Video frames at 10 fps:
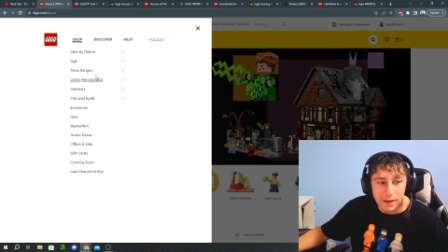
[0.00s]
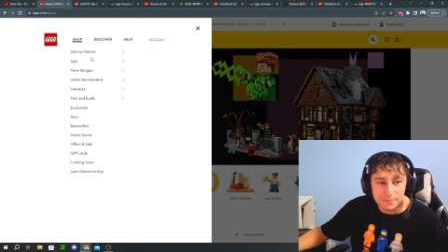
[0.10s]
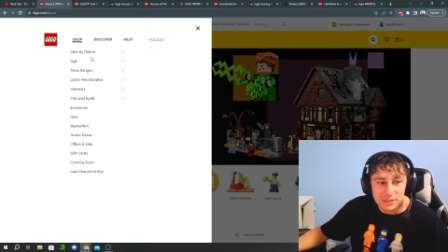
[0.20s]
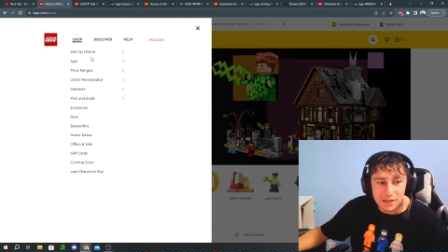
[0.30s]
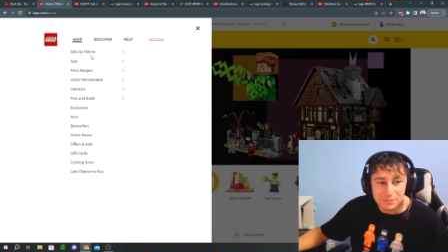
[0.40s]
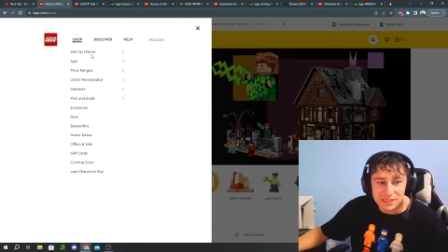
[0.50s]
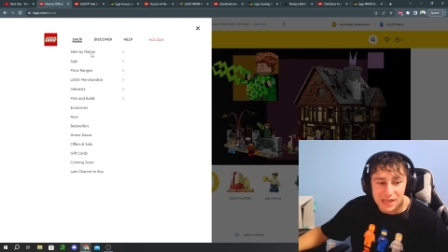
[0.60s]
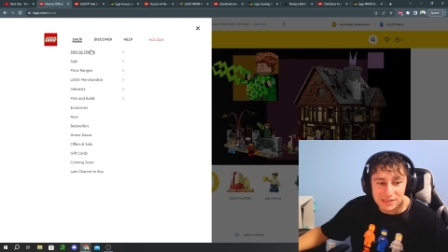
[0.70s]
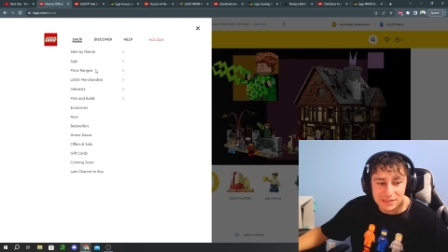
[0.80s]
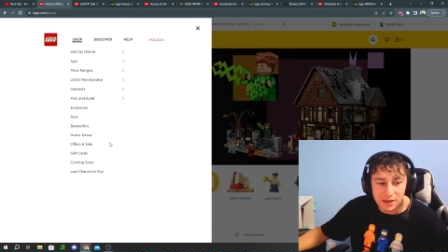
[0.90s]
up some
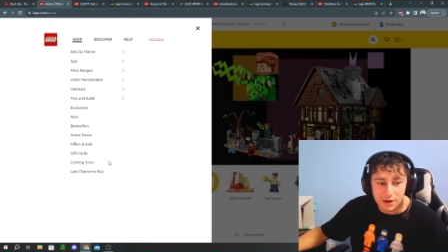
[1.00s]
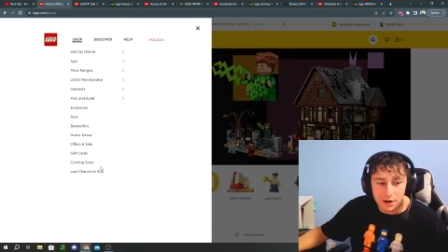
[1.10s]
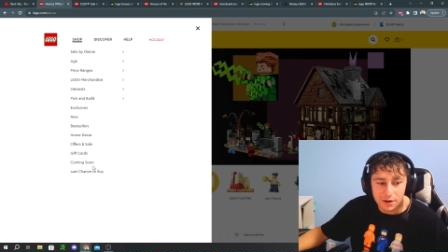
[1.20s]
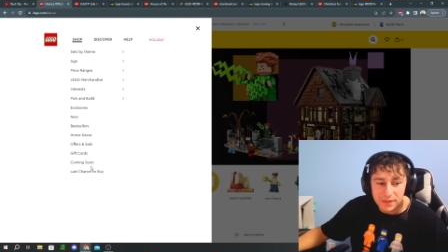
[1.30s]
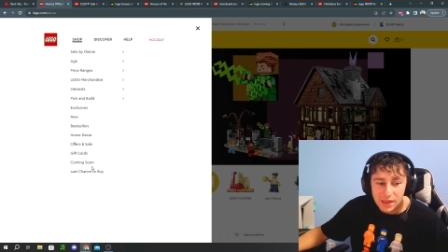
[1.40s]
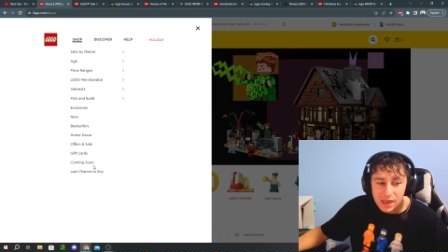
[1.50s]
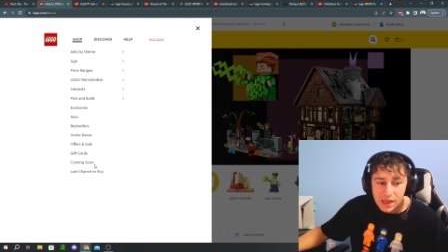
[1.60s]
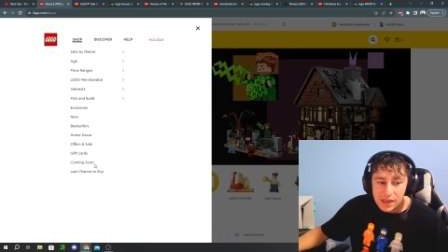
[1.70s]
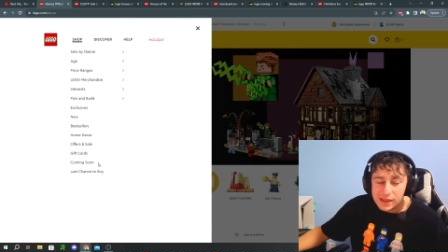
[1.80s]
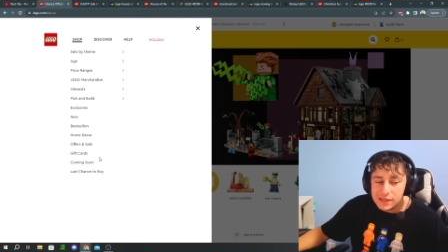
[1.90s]
sets that are
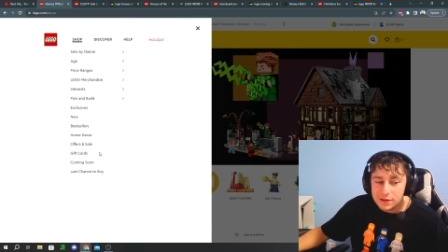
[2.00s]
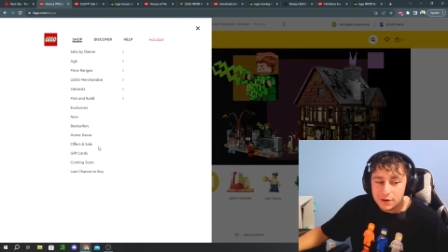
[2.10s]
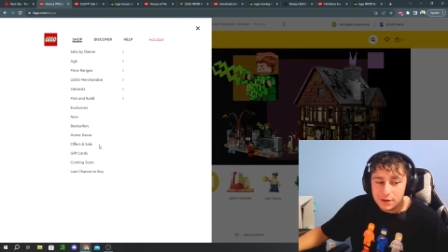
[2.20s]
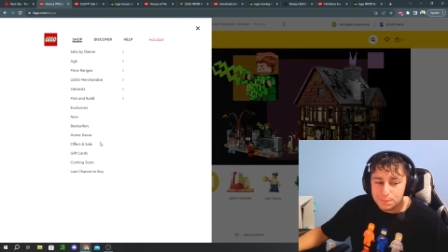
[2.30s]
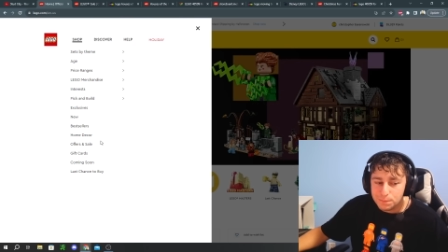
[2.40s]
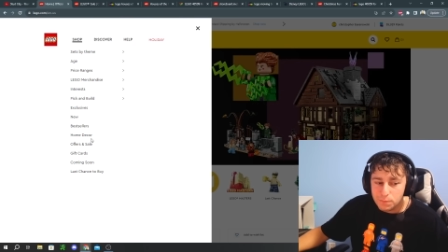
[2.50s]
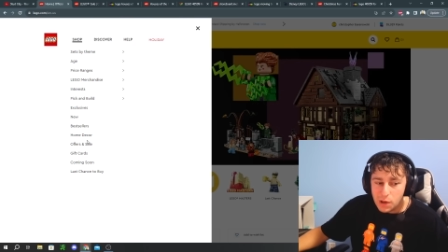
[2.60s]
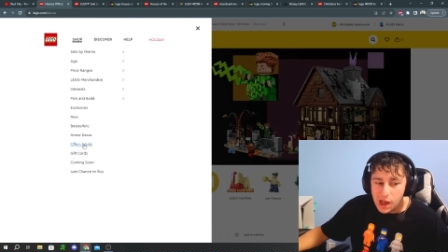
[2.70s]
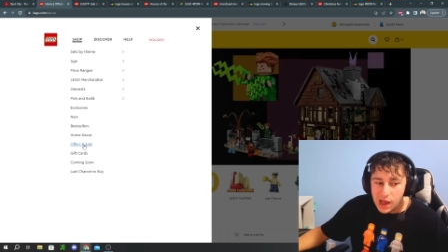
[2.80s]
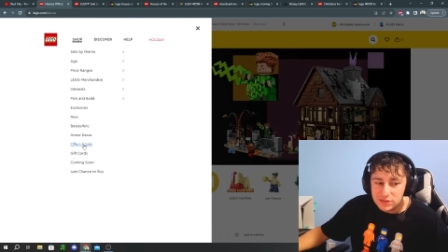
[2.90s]
either
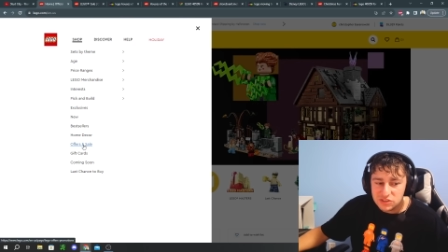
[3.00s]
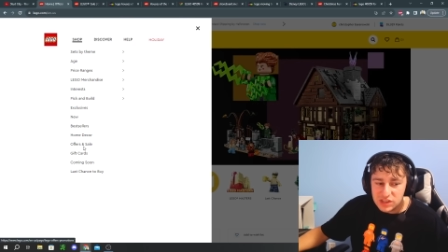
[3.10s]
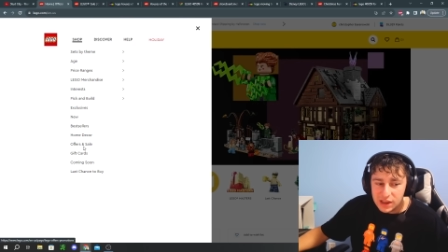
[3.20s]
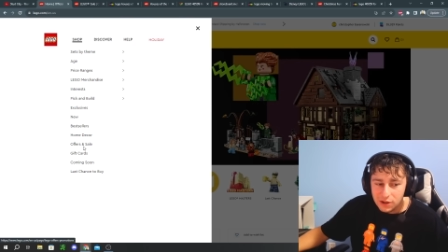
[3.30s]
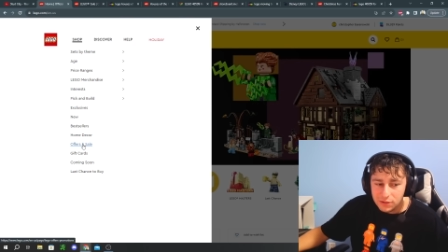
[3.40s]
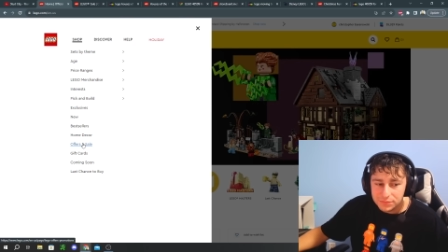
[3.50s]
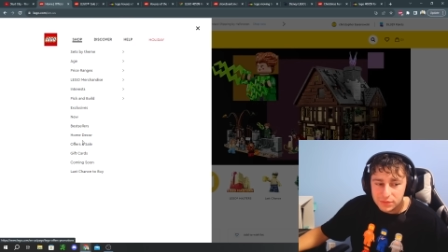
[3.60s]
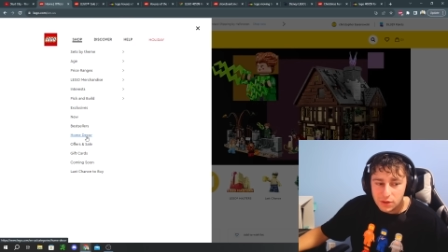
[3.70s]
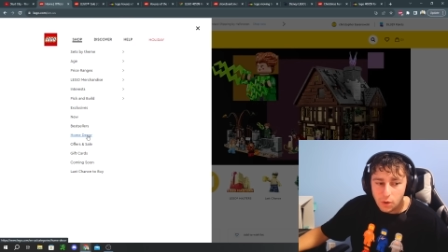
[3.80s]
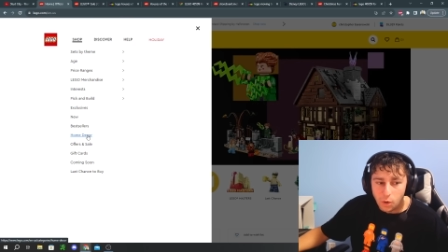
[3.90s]
on sale
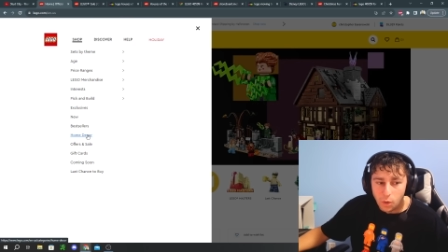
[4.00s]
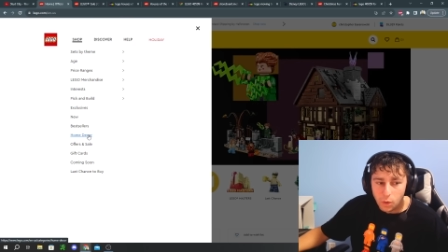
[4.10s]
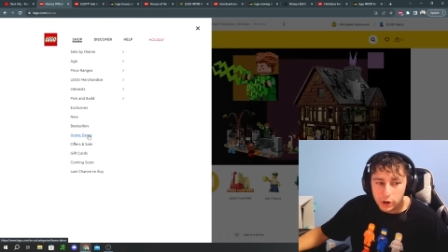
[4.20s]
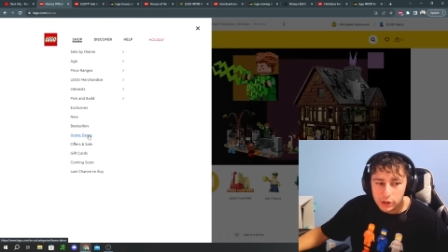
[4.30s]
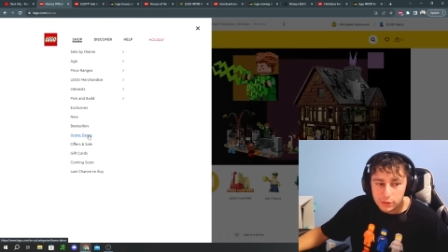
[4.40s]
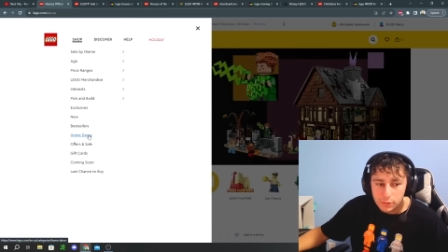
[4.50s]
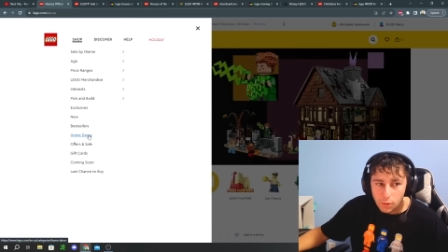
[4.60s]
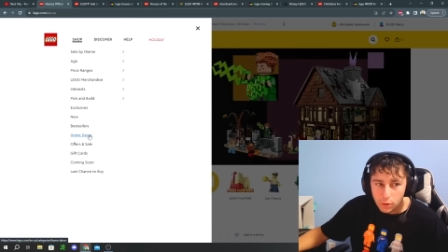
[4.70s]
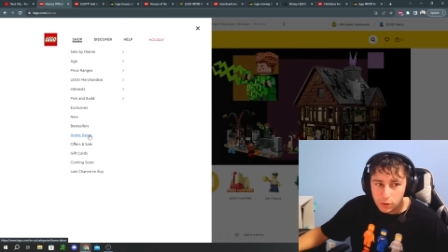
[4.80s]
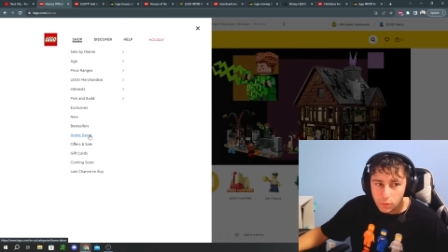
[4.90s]
or,
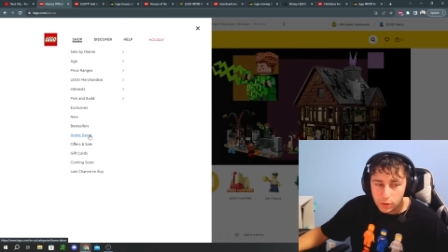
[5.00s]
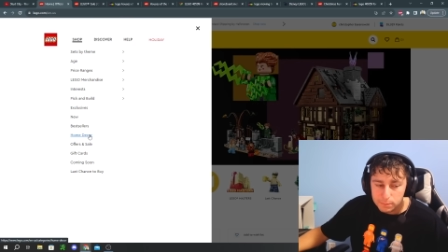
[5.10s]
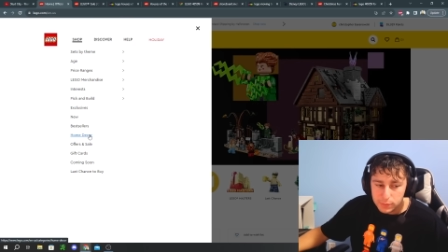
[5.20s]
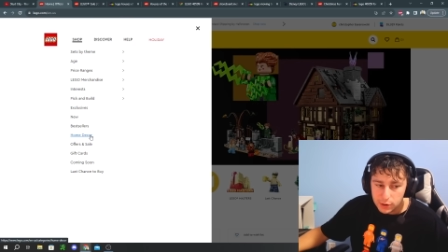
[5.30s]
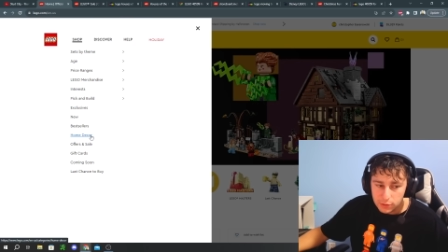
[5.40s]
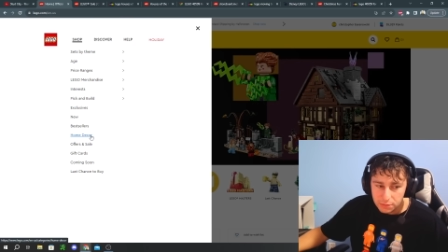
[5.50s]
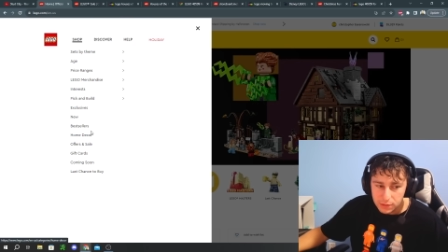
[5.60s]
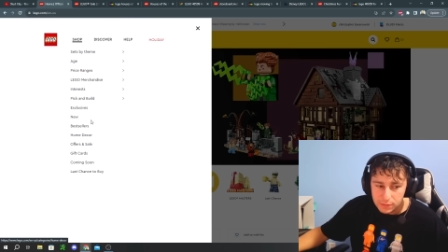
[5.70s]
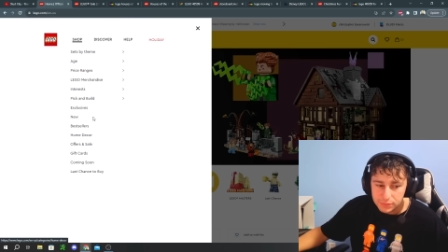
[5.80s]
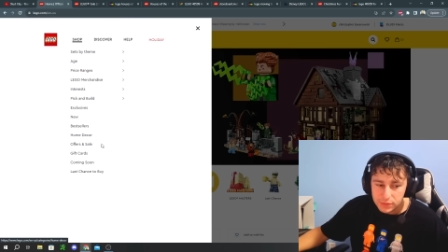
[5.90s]
or, or, bear with me,